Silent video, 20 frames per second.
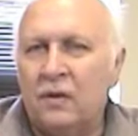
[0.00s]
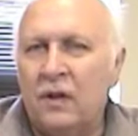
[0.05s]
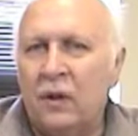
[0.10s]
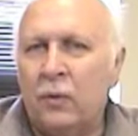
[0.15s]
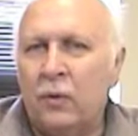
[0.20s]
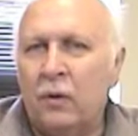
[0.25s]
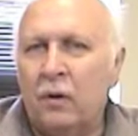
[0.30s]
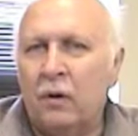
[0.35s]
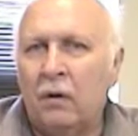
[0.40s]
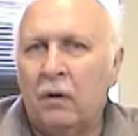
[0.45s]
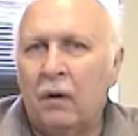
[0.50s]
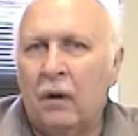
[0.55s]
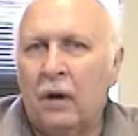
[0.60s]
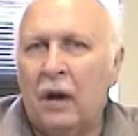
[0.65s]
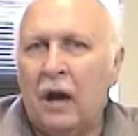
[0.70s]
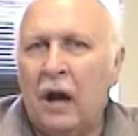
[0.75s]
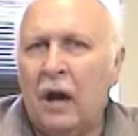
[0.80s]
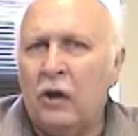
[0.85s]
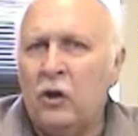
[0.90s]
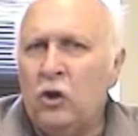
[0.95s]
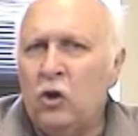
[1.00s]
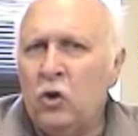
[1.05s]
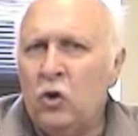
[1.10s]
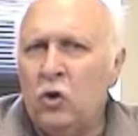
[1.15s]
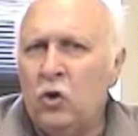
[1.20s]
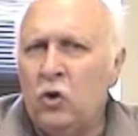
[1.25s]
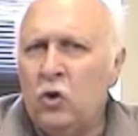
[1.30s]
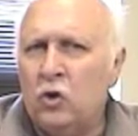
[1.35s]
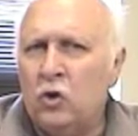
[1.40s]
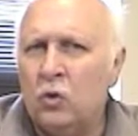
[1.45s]
They were
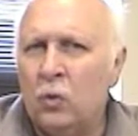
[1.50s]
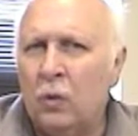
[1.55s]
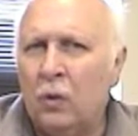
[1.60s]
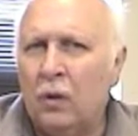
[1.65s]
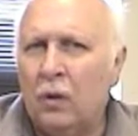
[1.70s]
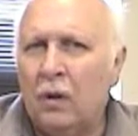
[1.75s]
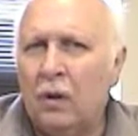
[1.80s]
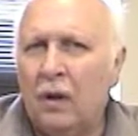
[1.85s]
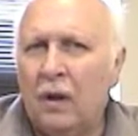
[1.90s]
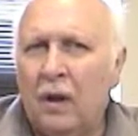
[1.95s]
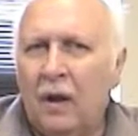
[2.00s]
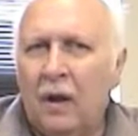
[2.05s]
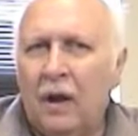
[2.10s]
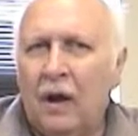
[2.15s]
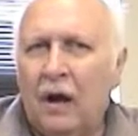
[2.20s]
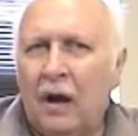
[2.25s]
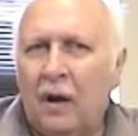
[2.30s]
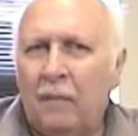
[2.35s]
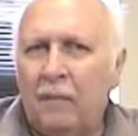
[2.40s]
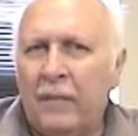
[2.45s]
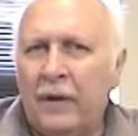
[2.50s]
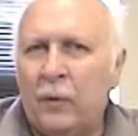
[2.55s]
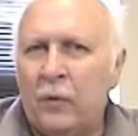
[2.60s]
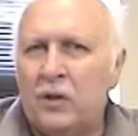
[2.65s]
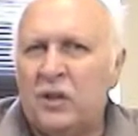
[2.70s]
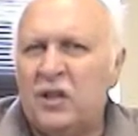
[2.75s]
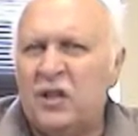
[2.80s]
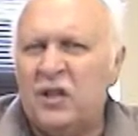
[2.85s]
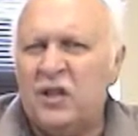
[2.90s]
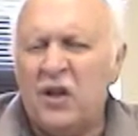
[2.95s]
unusual. They
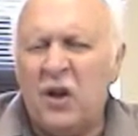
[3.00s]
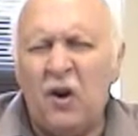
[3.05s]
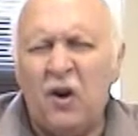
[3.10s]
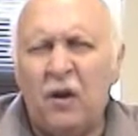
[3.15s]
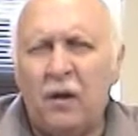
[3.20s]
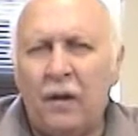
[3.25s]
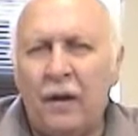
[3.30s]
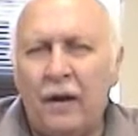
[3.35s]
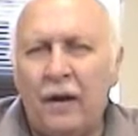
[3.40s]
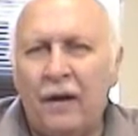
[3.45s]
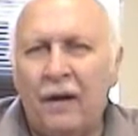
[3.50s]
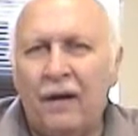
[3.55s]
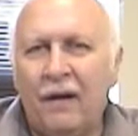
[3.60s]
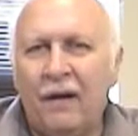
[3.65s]
were startling.